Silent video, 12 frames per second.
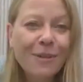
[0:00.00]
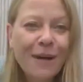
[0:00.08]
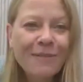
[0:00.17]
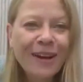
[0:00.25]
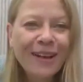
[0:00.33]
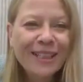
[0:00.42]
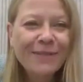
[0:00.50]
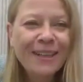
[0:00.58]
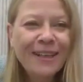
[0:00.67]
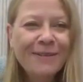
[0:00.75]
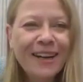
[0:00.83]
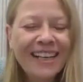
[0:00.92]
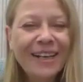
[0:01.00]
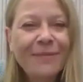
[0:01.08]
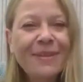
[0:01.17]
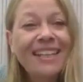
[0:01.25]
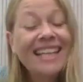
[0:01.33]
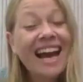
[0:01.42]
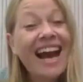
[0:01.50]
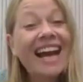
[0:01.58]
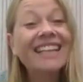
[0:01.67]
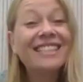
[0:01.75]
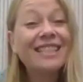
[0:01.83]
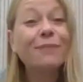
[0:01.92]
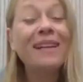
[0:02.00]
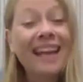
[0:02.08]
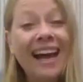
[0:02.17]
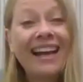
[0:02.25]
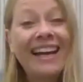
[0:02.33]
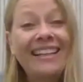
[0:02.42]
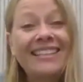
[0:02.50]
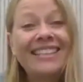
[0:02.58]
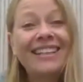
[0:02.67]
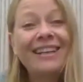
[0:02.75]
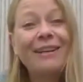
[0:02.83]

what I'm going to be working on, because that has to be led